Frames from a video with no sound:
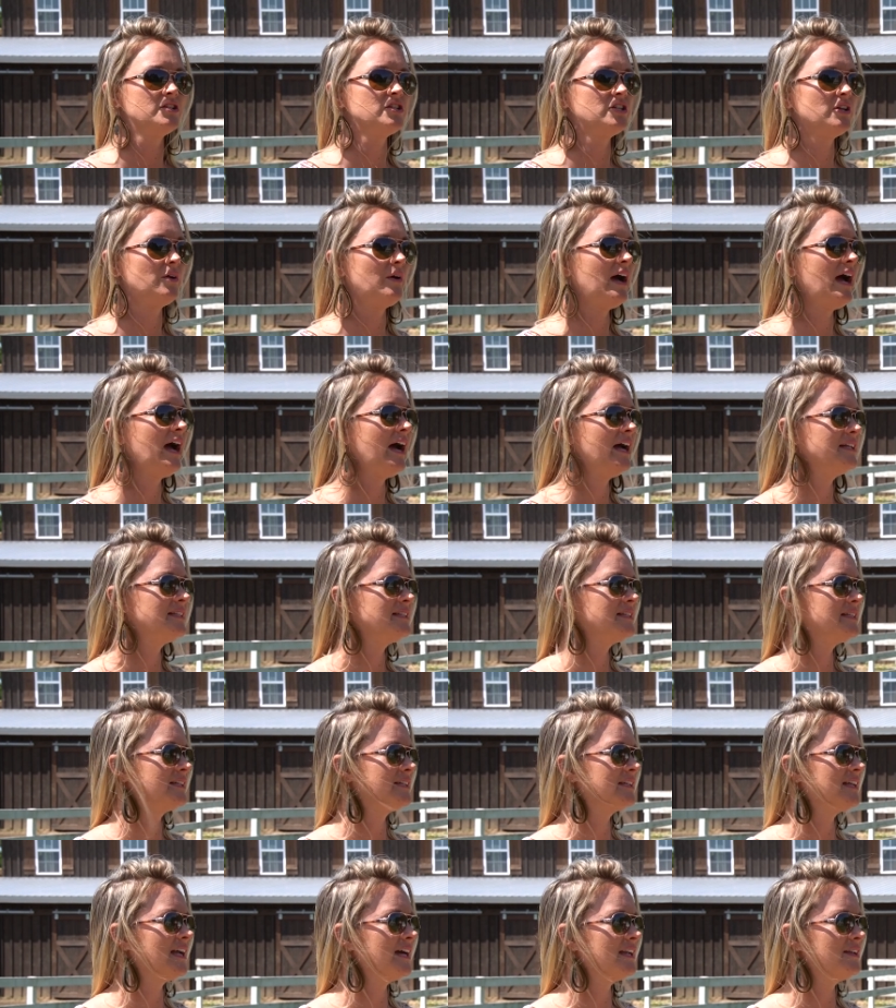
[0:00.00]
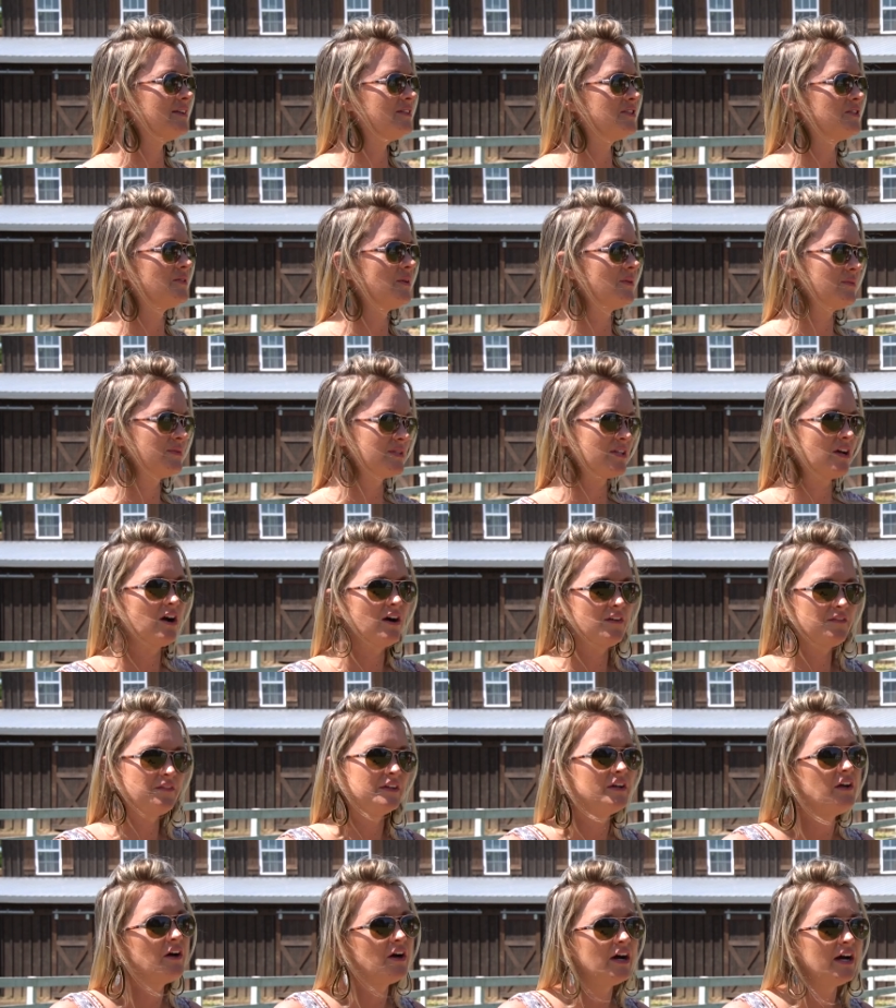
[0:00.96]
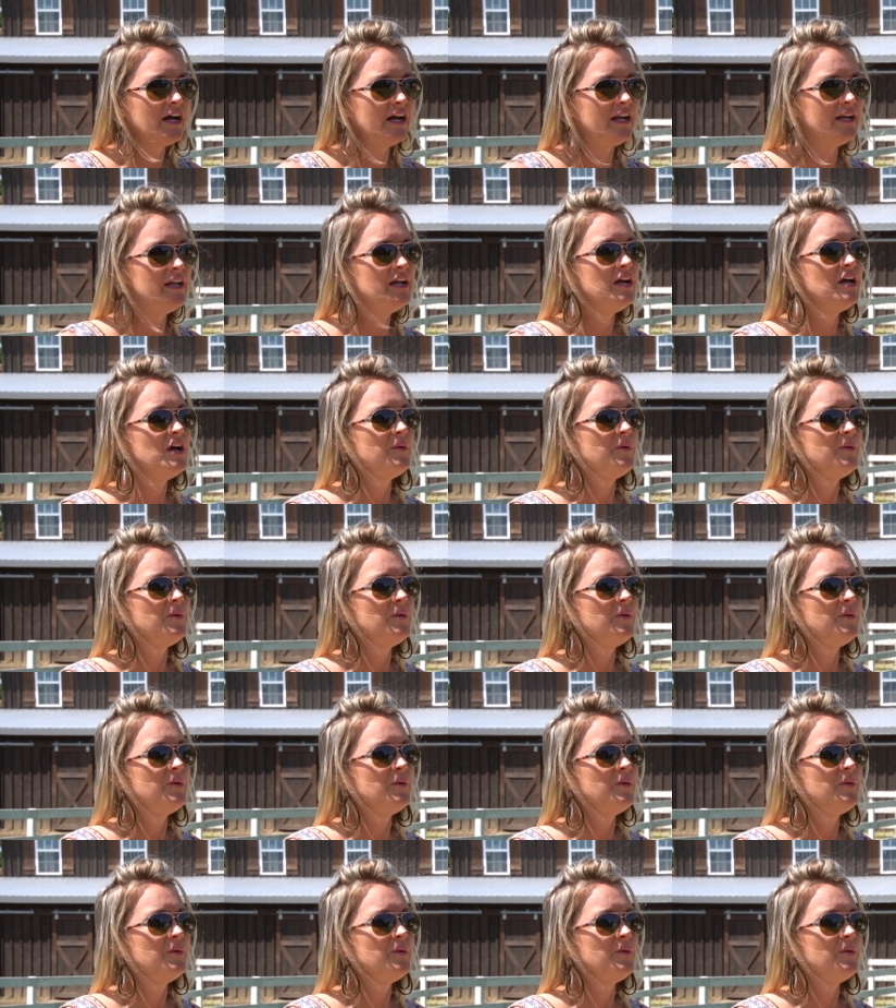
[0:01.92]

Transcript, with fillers: So I had to kind of, so it was off and on.